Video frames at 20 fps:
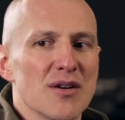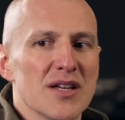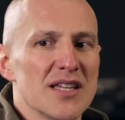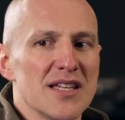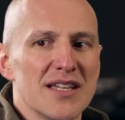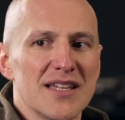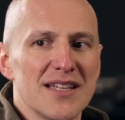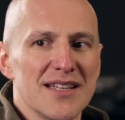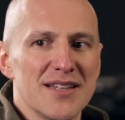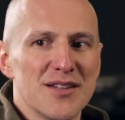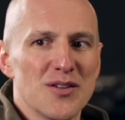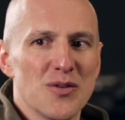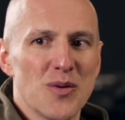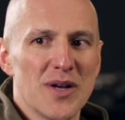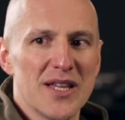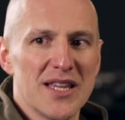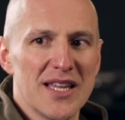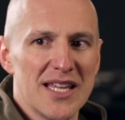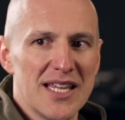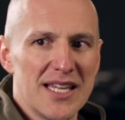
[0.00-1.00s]
I think the
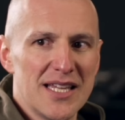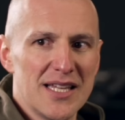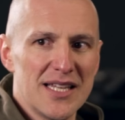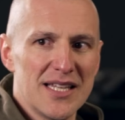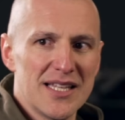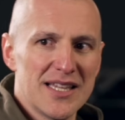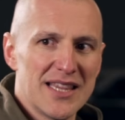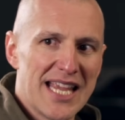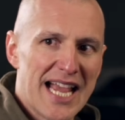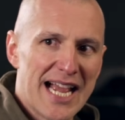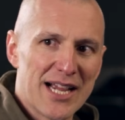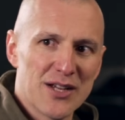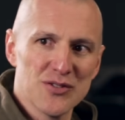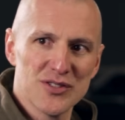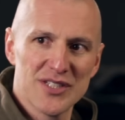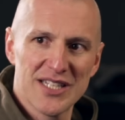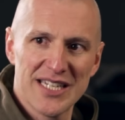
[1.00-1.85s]
way that the angles